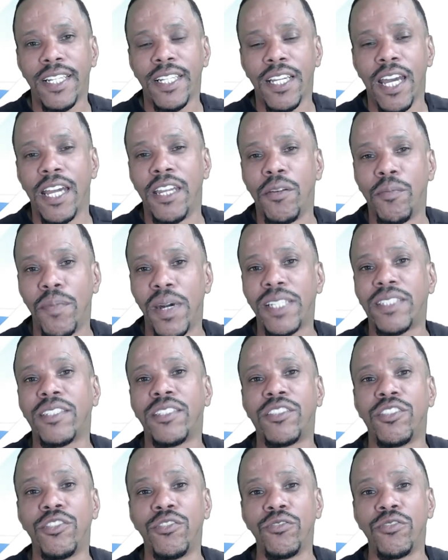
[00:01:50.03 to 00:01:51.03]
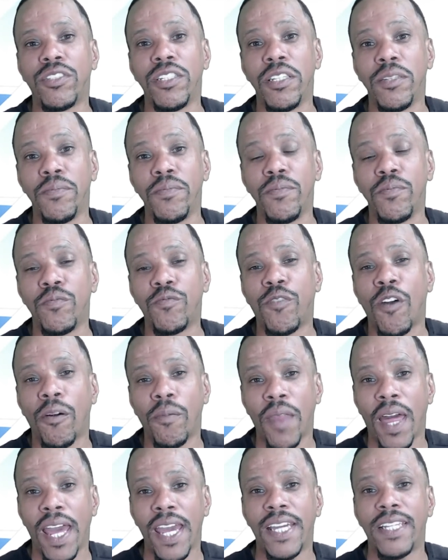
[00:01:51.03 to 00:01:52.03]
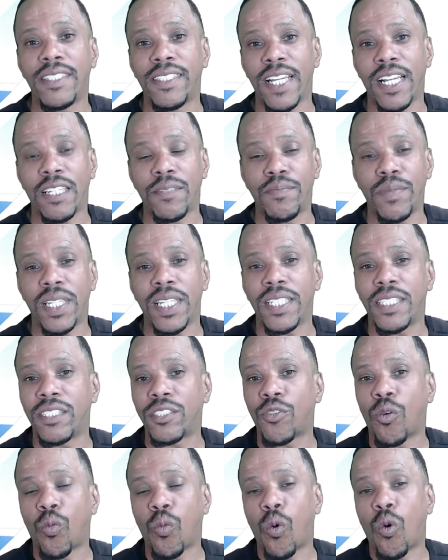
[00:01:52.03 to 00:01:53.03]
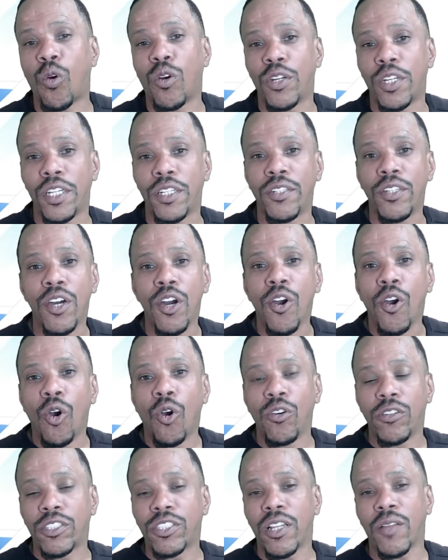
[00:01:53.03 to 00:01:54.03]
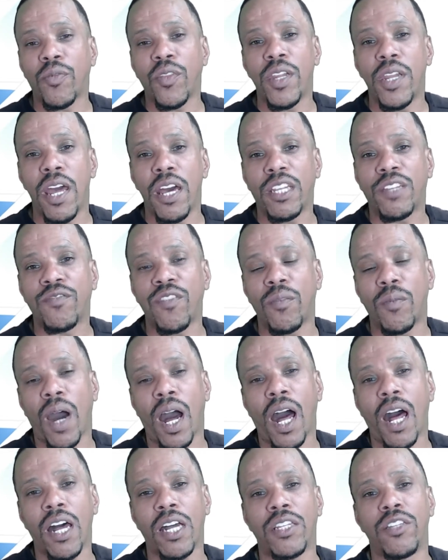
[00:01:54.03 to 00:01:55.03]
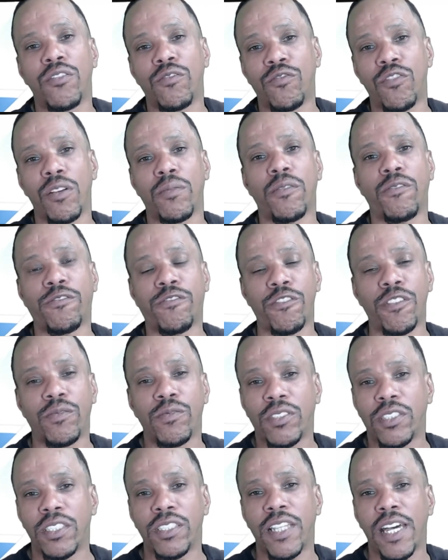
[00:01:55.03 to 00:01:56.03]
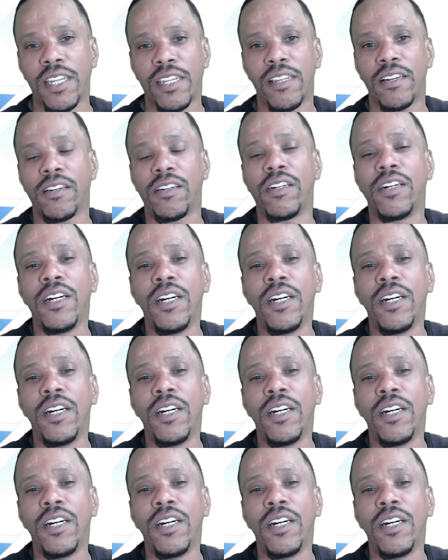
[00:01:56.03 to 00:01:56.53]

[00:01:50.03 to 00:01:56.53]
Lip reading: And the message usually from the angelic being is a warning or something that's from a higher realm of frequencies that the